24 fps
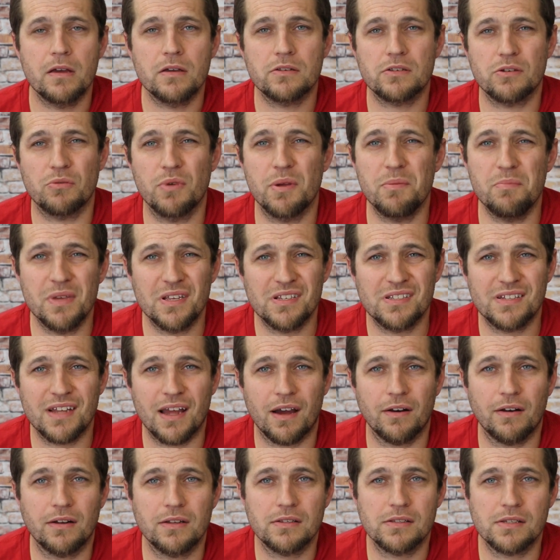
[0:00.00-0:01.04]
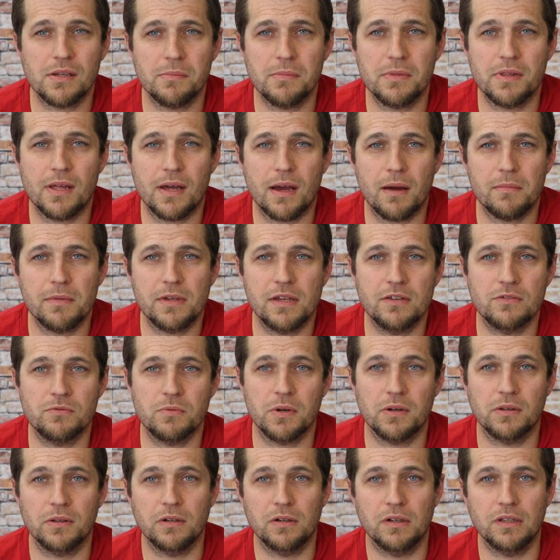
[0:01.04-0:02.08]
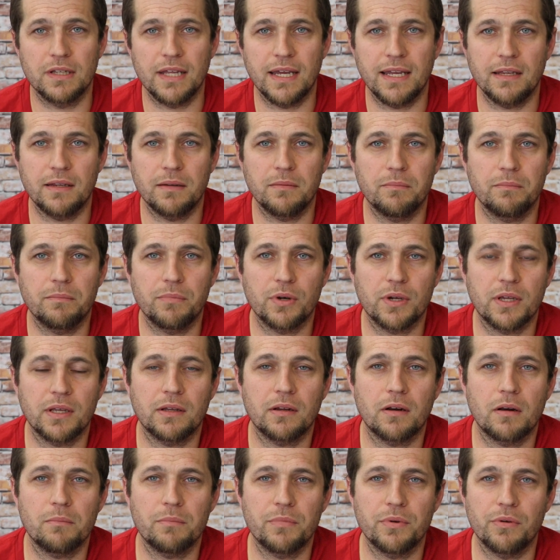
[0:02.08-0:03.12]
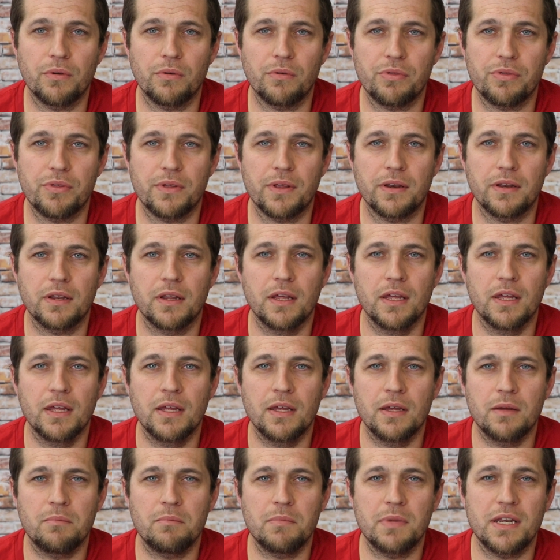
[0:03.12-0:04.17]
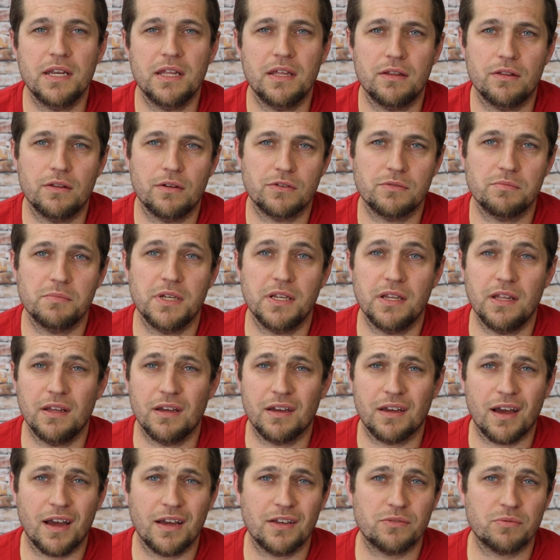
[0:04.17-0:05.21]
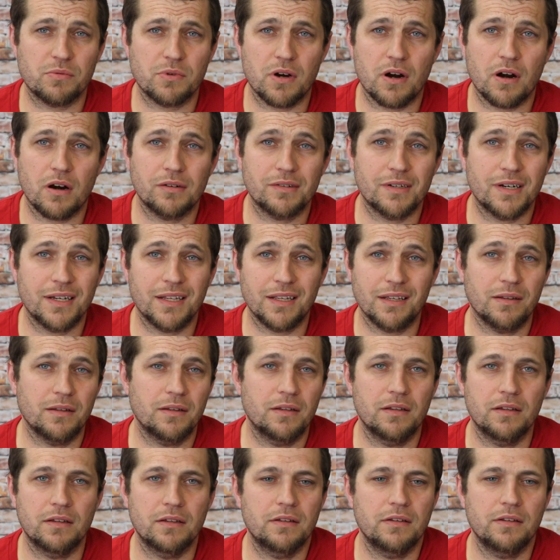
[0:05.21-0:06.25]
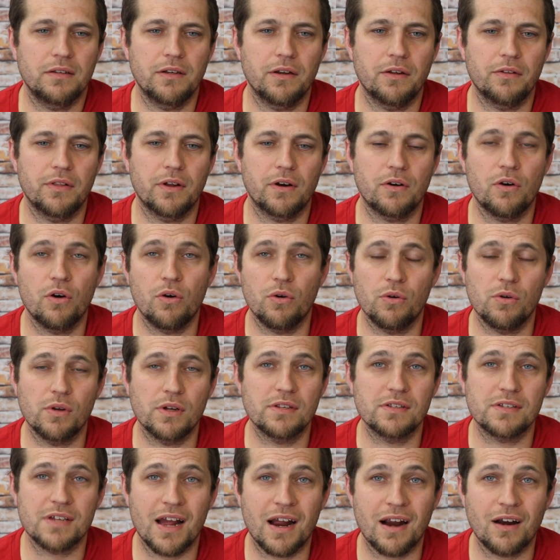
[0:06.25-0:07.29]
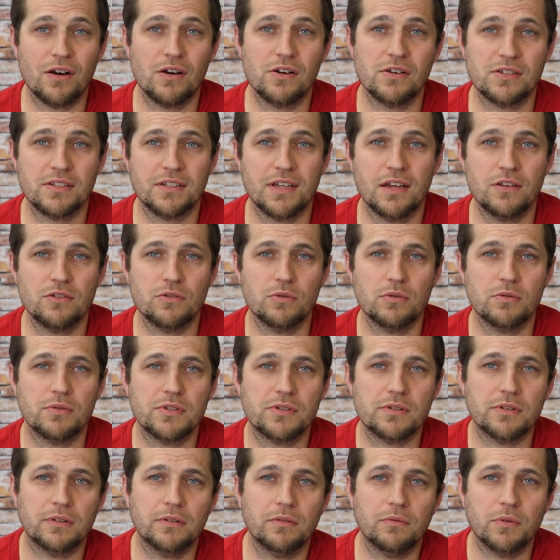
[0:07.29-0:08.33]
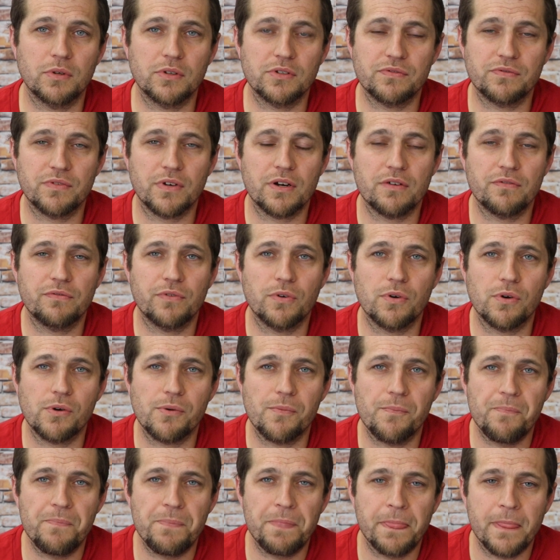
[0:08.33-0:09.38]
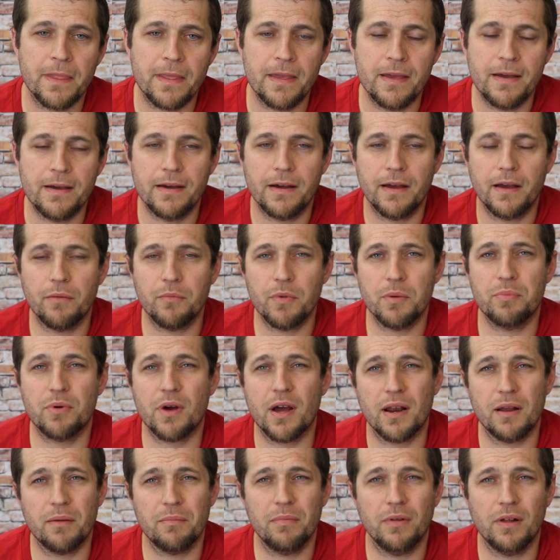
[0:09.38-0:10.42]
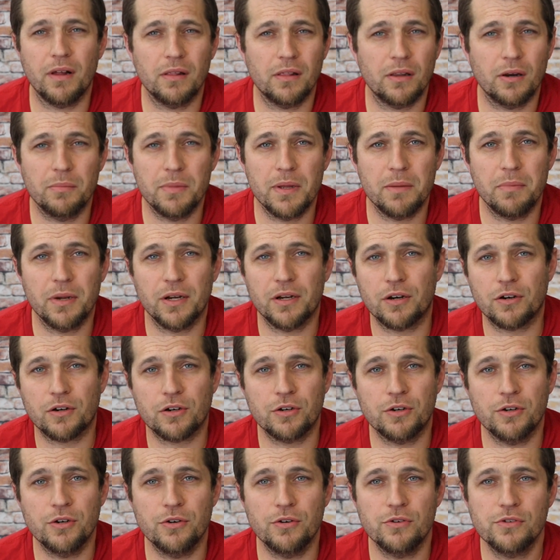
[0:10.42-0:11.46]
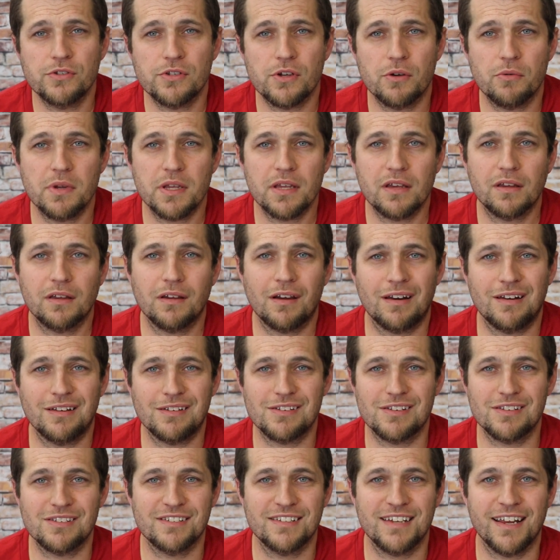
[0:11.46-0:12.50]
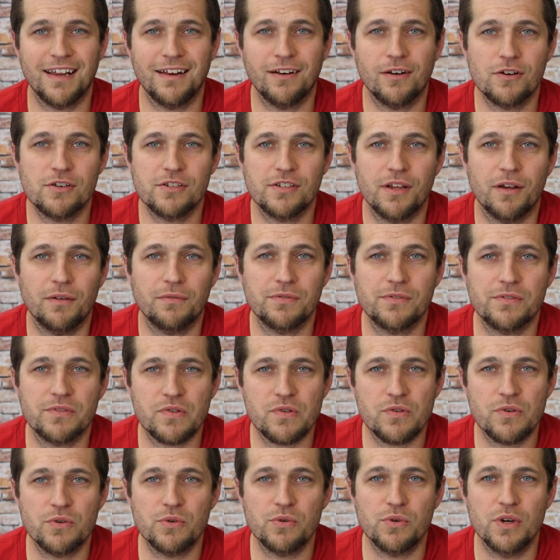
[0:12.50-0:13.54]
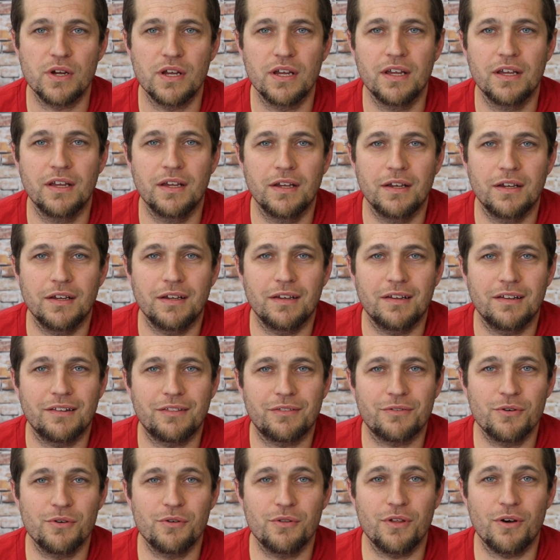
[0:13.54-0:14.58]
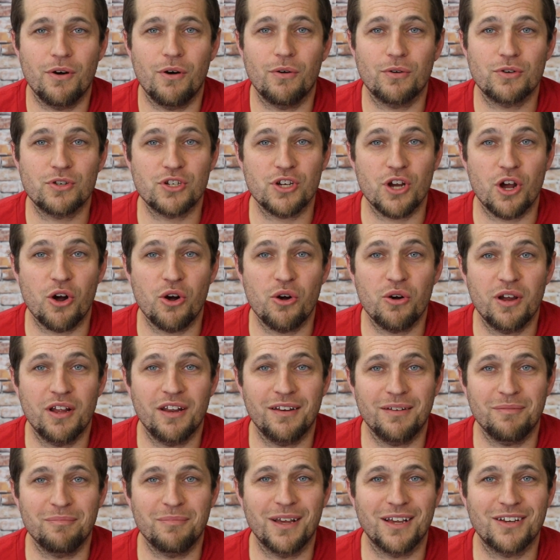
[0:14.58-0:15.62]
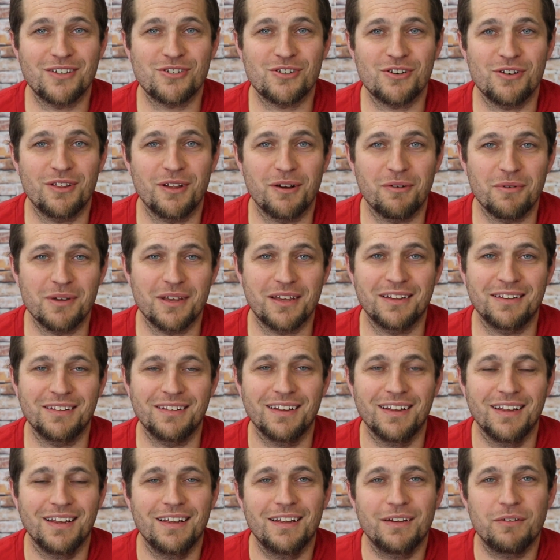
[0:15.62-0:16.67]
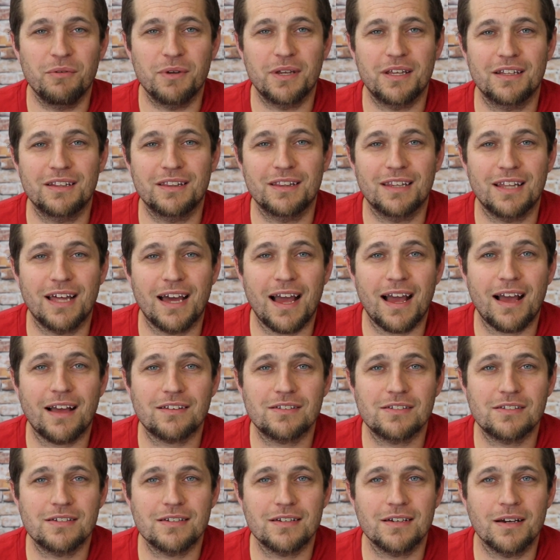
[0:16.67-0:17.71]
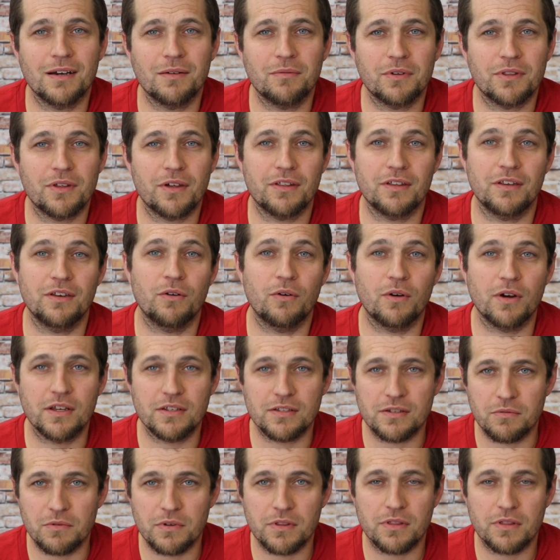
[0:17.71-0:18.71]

So we missed out on some of that because we were a little late in booking our booth, and many of those media guys were already, you know, their whole entire schedule was was very full. Um, we brought a, a, little bit bigger crew so we could kind of sustain ourselves through through the whole show and make sure that we could we could last uh, with all the noise and